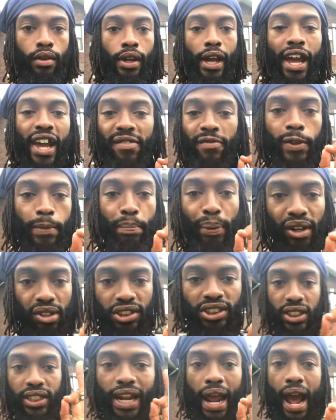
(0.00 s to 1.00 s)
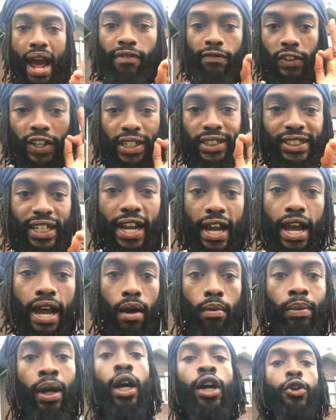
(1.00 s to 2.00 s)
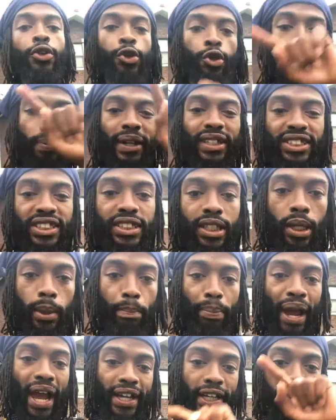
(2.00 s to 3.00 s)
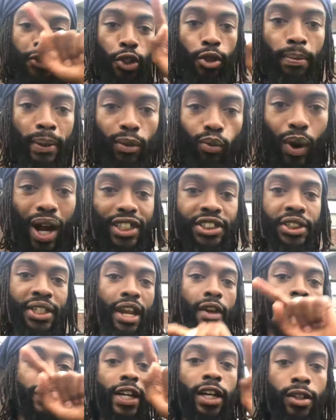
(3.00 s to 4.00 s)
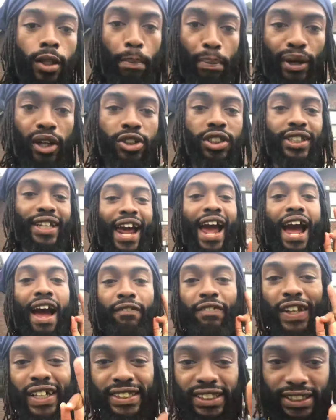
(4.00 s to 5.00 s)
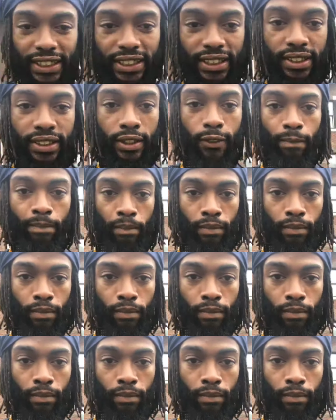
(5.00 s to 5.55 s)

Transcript: Every person have their time. You've been sitting back and you've been watching every other person have their season.